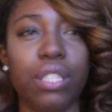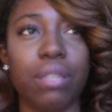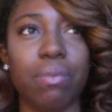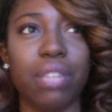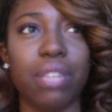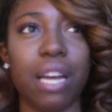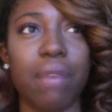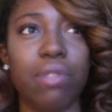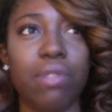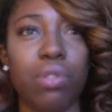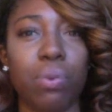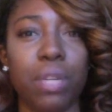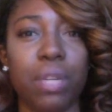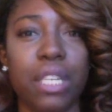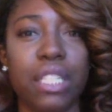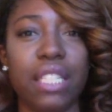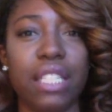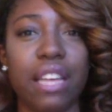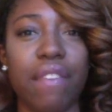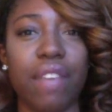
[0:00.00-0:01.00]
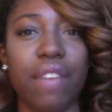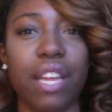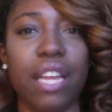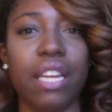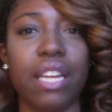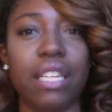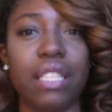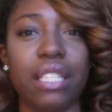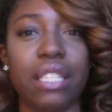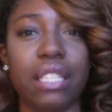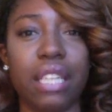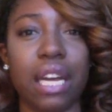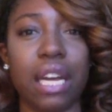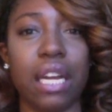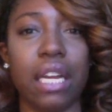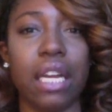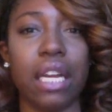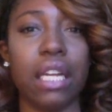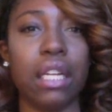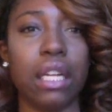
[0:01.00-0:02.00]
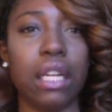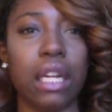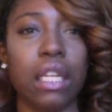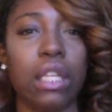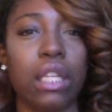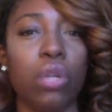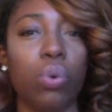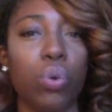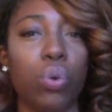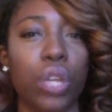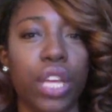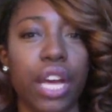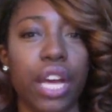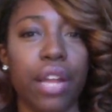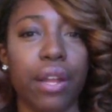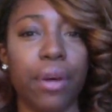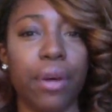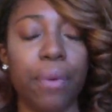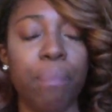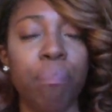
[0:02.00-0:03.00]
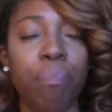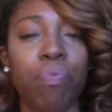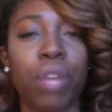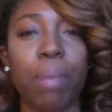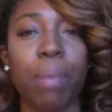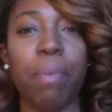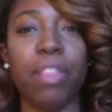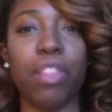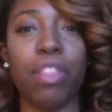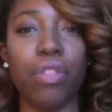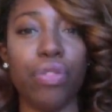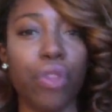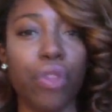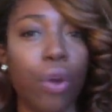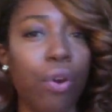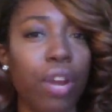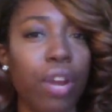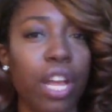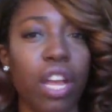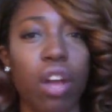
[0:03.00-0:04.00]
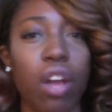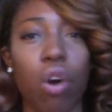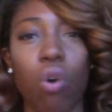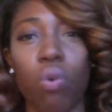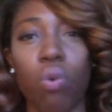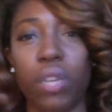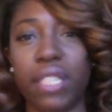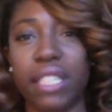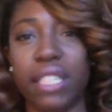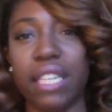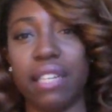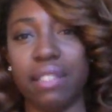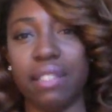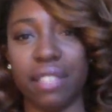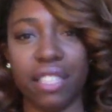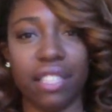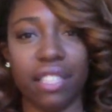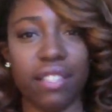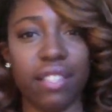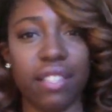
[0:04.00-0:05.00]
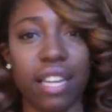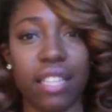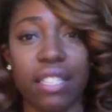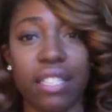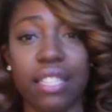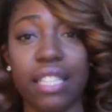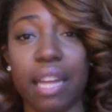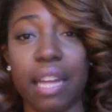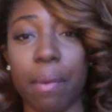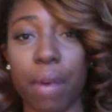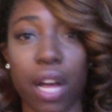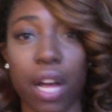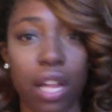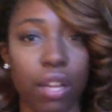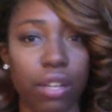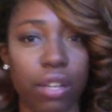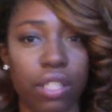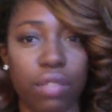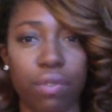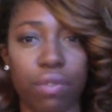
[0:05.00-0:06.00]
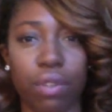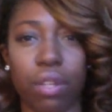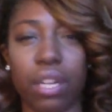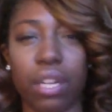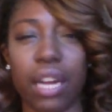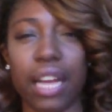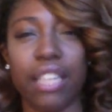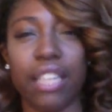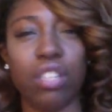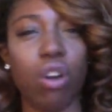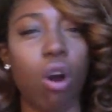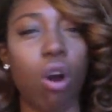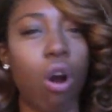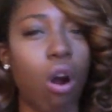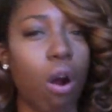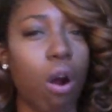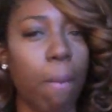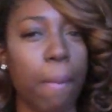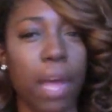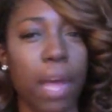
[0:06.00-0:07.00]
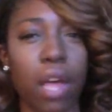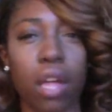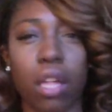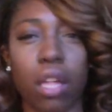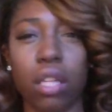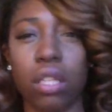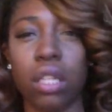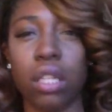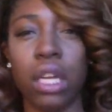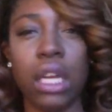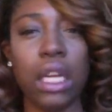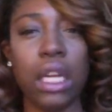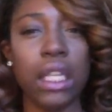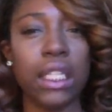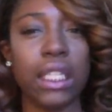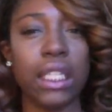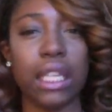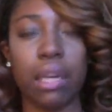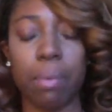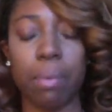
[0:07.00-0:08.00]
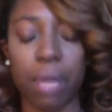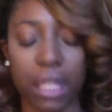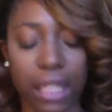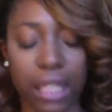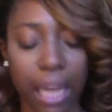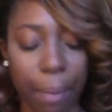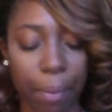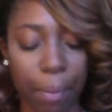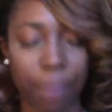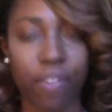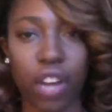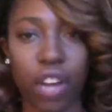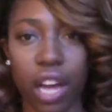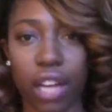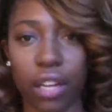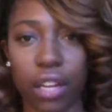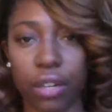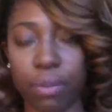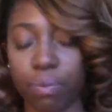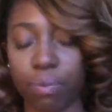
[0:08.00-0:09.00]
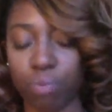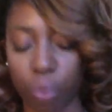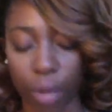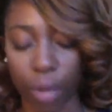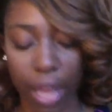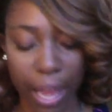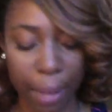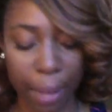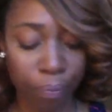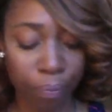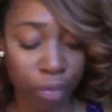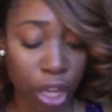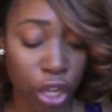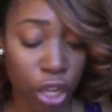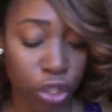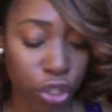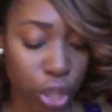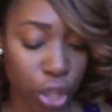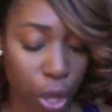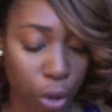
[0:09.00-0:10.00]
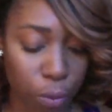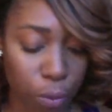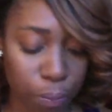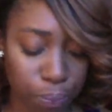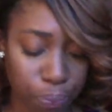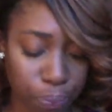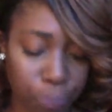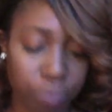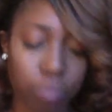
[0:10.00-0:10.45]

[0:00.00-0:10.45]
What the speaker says: sometimes 27 in the sun can look a little yellow. But the 30 always stays the same color. It's a really nice caramel, cinnamon type of color. Okay, so